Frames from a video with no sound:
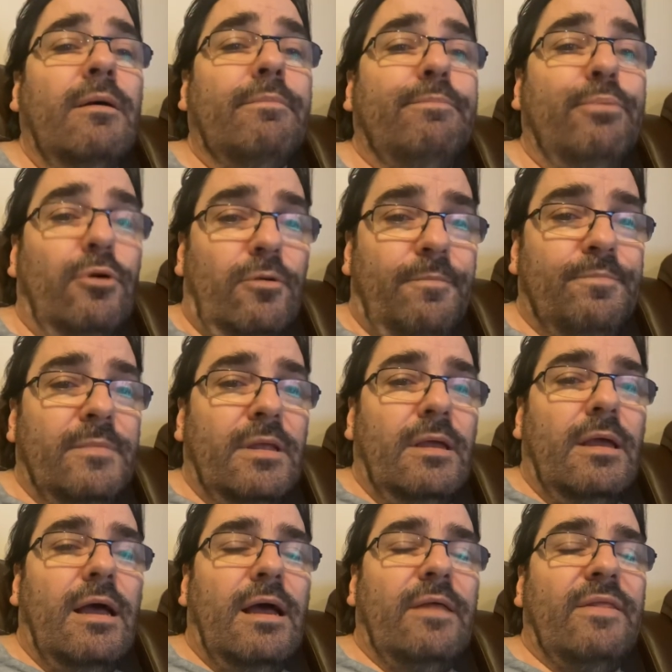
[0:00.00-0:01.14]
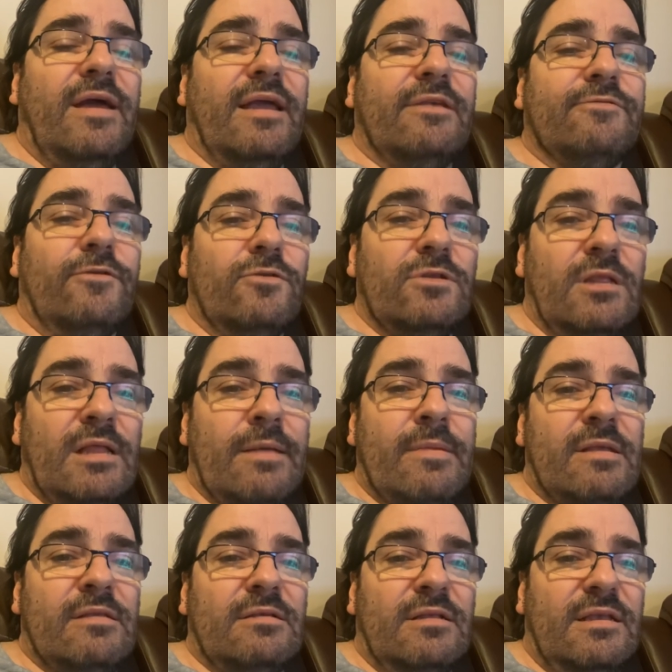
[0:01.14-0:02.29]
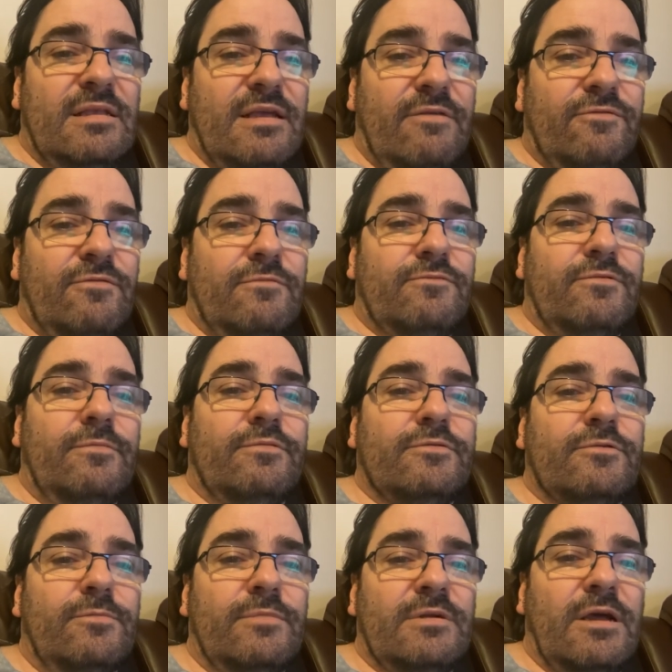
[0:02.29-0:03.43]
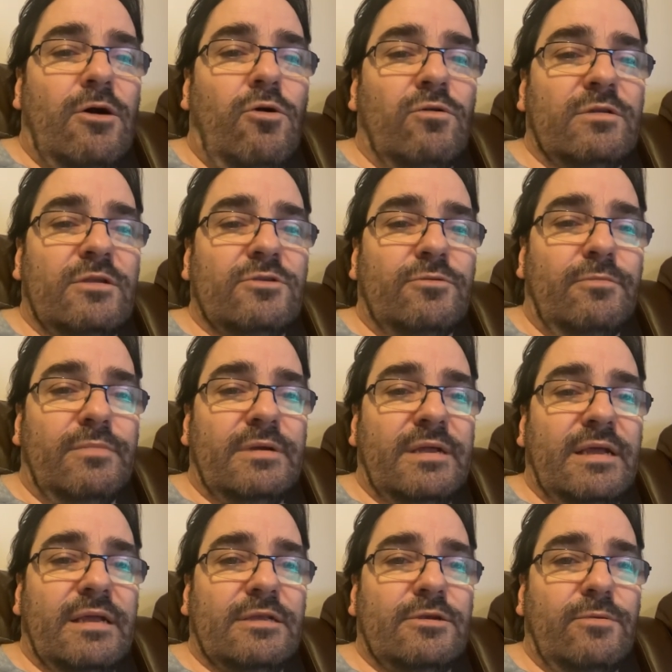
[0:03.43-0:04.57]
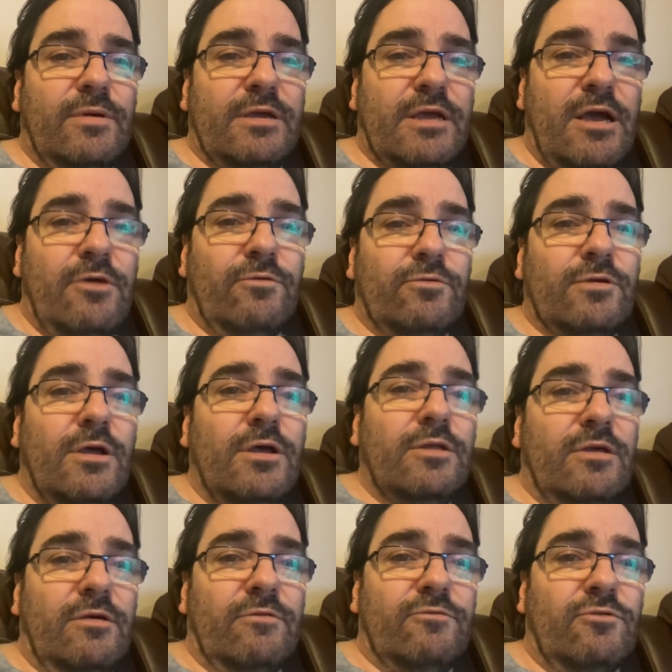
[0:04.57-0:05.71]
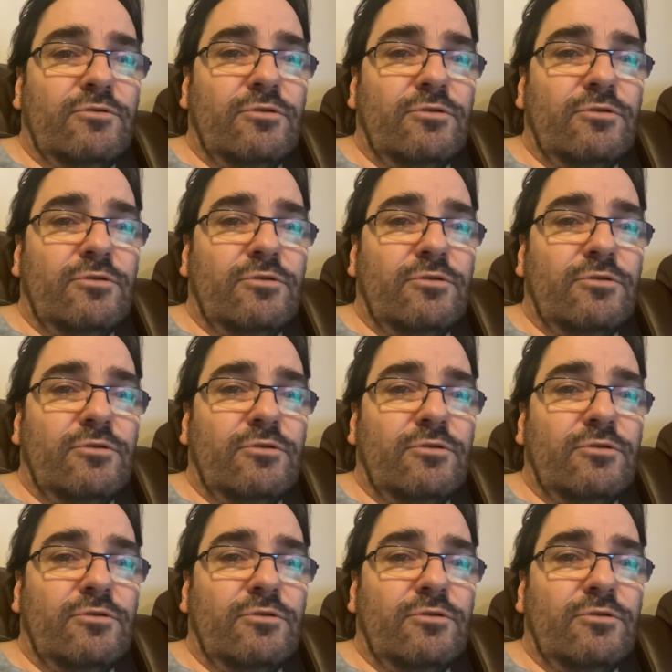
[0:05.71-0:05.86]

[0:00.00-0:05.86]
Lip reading: But And that is fundamentally different from somebody holding somebody to account that have done